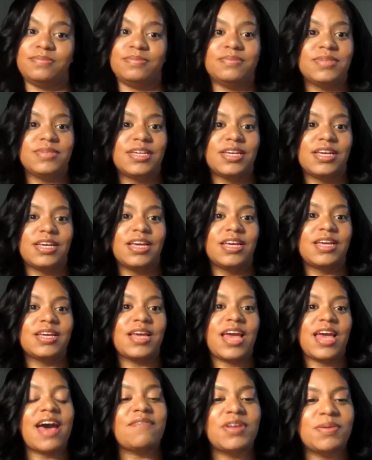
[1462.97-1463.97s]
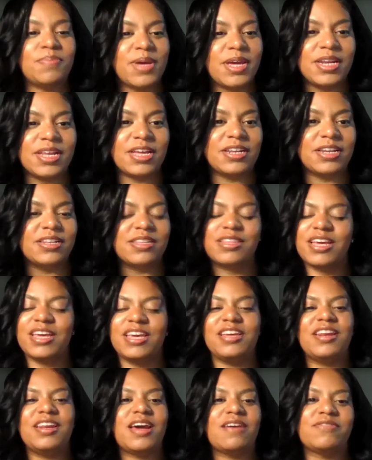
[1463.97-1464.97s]
um, have an opinion." Like
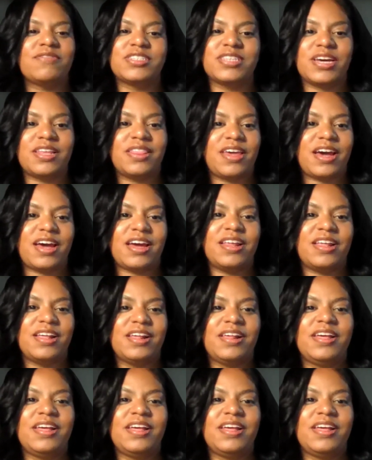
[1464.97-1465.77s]
he never said that,